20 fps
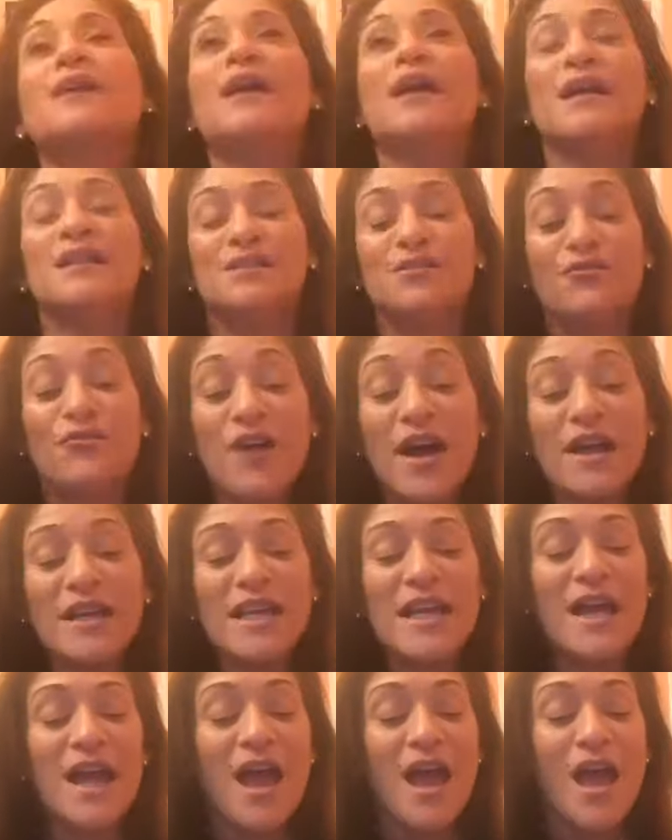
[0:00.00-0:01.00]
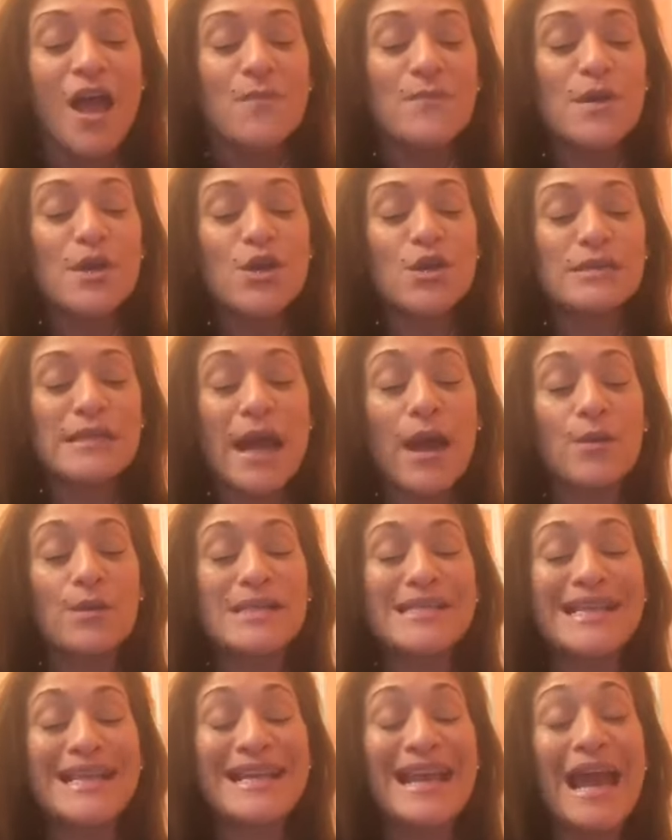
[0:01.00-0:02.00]
it's funny because I
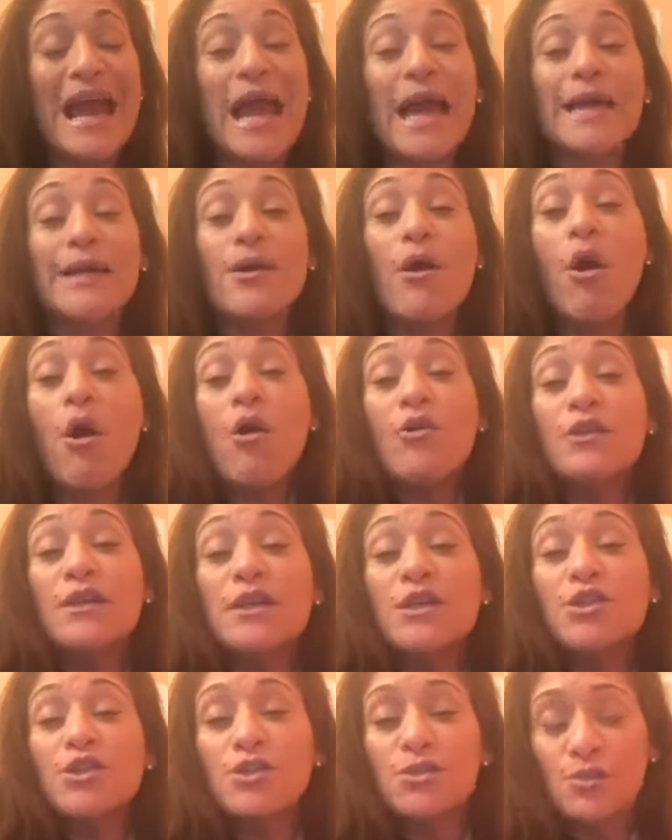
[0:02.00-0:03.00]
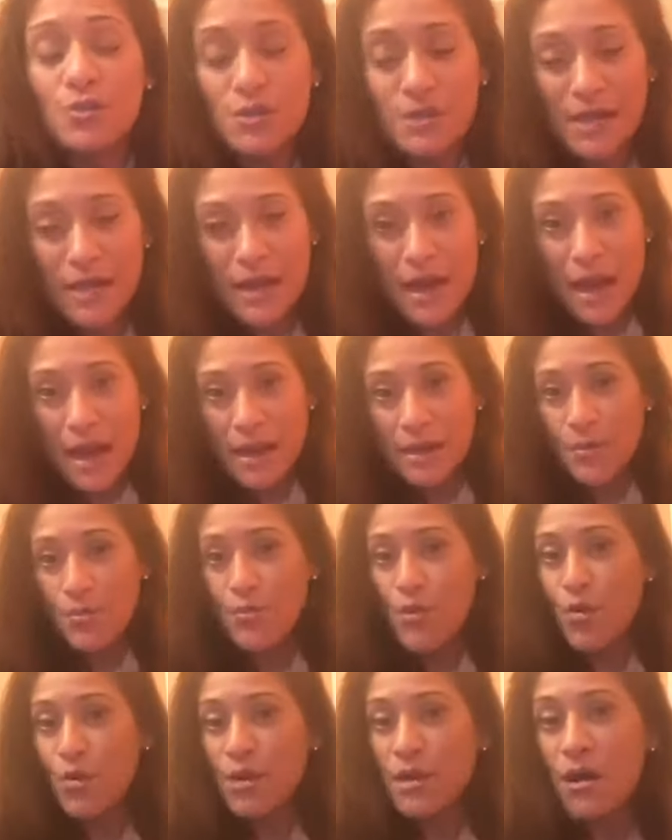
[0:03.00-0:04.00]
always said I had heart issues, that I had a
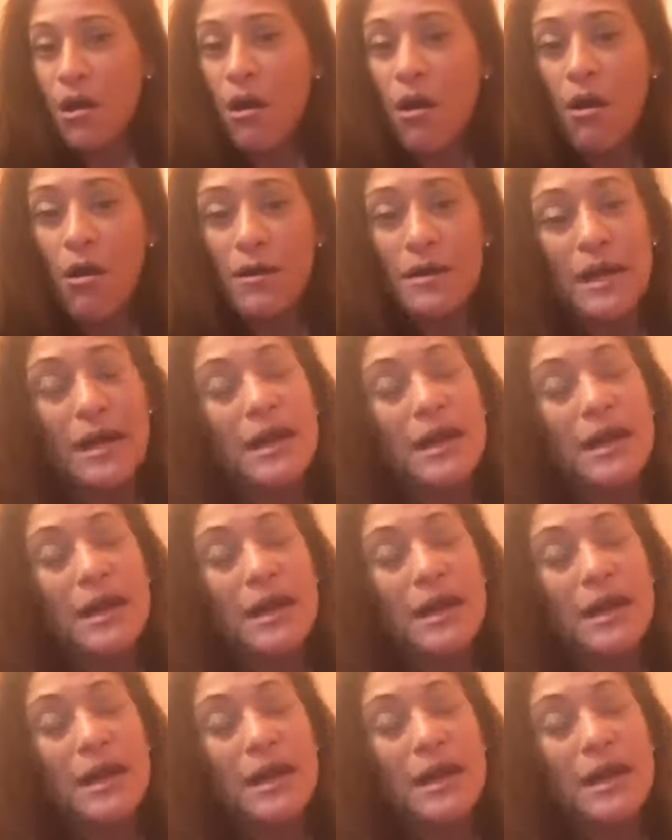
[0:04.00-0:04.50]
broken heart,